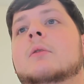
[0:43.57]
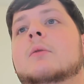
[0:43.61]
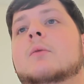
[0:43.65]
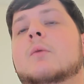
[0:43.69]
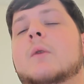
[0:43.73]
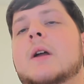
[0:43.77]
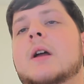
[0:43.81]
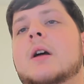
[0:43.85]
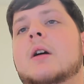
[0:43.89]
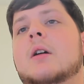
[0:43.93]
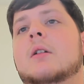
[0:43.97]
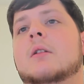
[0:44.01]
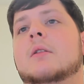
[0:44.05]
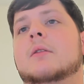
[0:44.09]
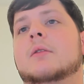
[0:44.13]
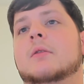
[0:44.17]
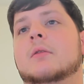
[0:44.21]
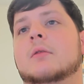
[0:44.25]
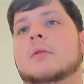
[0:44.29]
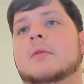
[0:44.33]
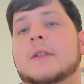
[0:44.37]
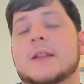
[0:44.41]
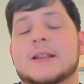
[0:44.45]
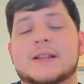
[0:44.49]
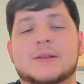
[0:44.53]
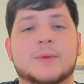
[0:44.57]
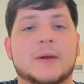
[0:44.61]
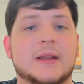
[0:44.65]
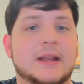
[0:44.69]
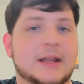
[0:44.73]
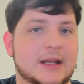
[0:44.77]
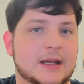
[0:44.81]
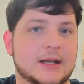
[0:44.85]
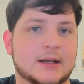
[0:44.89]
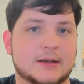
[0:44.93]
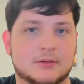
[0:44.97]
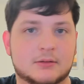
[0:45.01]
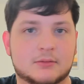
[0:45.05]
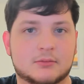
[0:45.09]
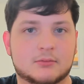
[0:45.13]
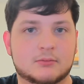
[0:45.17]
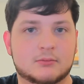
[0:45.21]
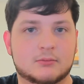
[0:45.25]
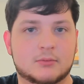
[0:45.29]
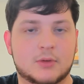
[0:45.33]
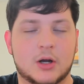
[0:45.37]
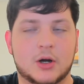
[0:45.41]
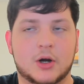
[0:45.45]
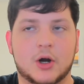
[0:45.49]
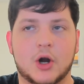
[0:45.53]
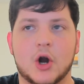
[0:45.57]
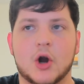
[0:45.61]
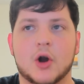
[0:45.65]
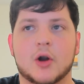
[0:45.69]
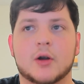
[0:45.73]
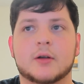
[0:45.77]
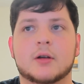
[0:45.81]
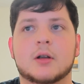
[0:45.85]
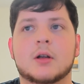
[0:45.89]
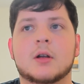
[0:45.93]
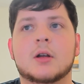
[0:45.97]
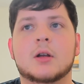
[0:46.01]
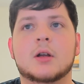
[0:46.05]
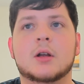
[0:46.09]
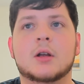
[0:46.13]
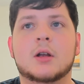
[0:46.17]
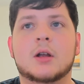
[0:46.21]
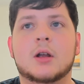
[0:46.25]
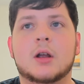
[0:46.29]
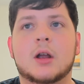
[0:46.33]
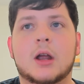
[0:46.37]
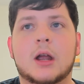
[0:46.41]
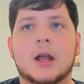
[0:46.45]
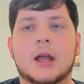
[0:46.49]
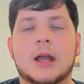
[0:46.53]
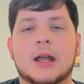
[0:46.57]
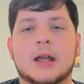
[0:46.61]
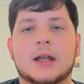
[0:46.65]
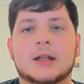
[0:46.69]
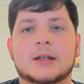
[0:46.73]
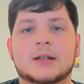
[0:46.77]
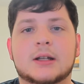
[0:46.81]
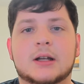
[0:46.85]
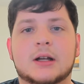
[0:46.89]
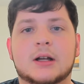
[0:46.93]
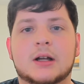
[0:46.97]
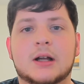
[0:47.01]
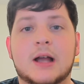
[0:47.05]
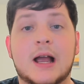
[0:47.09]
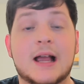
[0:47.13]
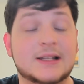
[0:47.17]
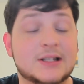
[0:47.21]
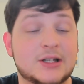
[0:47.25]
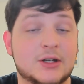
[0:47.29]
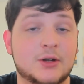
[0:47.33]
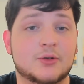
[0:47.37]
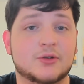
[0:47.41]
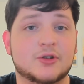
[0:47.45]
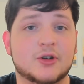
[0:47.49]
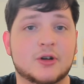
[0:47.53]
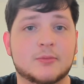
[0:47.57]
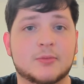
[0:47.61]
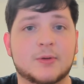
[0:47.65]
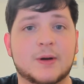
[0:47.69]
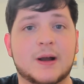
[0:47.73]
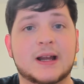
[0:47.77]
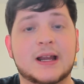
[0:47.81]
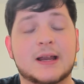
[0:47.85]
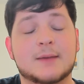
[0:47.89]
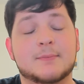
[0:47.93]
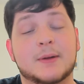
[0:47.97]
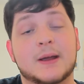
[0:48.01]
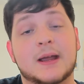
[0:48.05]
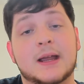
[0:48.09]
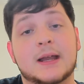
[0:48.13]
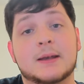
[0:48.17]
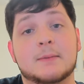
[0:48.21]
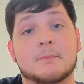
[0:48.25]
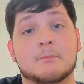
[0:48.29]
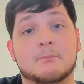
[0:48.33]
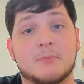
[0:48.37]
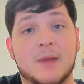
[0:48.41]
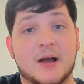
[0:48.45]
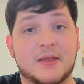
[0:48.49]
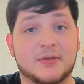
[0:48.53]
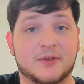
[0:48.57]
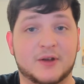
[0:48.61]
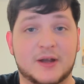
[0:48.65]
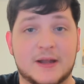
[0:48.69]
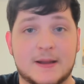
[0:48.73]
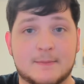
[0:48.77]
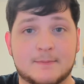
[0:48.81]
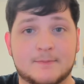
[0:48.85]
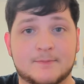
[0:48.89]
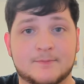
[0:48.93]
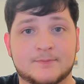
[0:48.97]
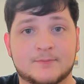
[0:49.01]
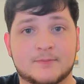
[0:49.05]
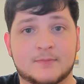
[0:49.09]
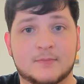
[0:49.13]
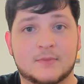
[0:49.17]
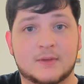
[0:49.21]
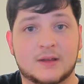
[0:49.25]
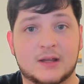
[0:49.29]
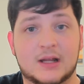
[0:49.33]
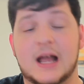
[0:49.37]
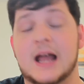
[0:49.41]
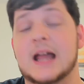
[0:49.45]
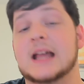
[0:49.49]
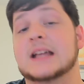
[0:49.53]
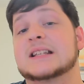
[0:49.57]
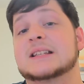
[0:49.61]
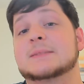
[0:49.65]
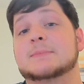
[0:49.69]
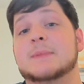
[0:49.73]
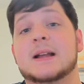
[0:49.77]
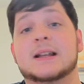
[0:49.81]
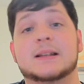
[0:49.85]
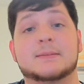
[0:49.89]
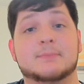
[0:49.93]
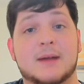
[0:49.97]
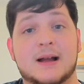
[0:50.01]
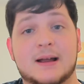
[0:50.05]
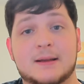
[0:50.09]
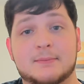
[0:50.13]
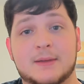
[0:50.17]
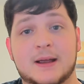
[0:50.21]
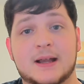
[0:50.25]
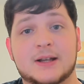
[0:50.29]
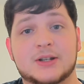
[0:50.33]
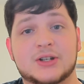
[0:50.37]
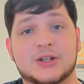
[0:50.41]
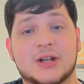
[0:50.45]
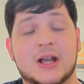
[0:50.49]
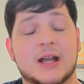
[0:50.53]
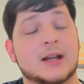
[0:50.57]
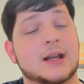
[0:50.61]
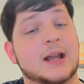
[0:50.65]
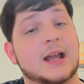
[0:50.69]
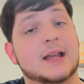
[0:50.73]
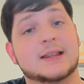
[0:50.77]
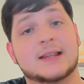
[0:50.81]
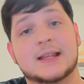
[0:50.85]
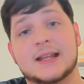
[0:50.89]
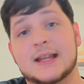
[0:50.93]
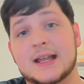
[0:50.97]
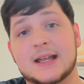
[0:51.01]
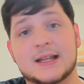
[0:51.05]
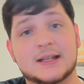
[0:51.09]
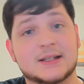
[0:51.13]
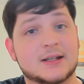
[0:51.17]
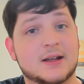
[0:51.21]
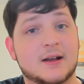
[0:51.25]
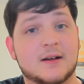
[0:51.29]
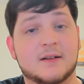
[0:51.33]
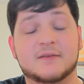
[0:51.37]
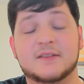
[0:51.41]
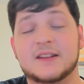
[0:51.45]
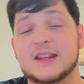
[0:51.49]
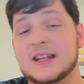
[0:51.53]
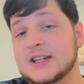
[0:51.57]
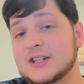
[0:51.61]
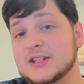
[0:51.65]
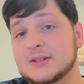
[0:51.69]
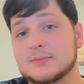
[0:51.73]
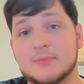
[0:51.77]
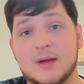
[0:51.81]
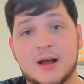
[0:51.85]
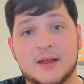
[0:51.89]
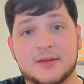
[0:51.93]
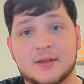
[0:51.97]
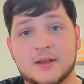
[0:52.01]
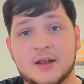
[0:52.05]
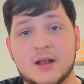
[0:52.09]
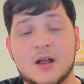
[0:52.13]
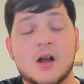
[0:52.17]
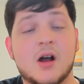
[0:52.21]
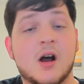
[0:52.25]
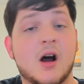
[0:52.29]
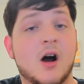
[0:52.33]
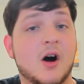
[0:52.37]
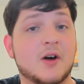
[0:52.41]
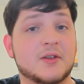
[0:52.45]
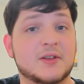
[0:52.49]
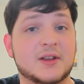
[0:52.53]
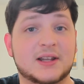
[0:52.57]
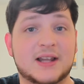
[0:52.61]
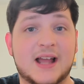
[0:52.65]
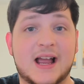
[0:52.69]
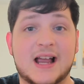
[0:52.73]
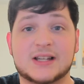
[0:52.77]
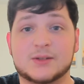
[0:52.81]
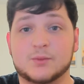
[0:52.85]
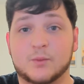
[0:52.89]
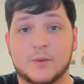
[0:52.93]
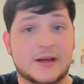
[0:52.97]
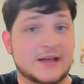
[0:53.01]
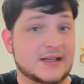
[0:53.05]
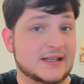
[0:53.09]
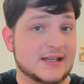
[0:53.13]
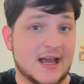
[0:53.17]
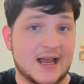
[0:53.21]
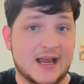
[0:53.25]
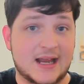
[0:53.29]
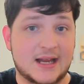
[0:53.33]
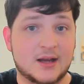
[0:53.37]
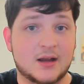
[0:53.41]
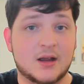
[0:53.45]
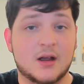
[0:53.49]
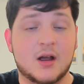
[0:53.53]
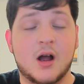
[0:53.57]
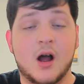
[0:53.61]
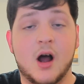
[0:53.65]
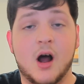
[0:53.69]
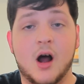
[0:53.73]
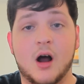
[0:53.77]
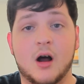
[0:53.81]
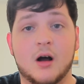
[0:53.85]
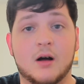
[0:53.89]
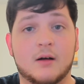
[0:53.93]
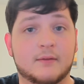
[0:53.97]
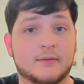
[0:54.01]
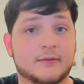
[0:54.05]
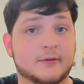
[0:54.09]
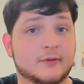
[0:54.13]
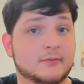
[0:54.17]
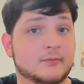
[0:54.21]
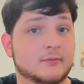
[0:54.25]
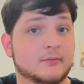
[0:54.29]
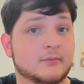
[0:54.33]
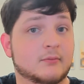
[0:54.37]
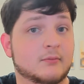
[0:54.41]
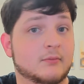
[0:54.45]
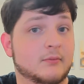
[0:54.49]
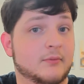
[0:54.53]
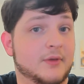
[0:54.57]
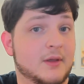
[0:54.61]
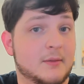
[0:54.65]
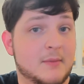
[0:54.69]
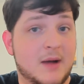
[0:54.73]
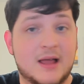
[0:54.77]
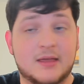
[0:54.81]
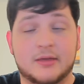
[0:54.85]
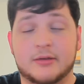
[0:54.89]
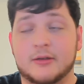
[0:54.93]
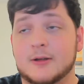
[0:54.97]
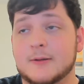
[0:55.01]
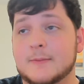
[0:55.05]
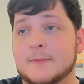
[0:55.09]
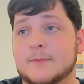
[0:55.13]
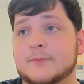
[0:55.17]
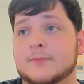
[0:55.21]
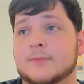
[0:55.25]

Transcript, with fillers: Well, this weekend occurred. And uh, as a YouTuber, I get paid monthly. I expect my paycheck at the end of each month on the last weekday of the month.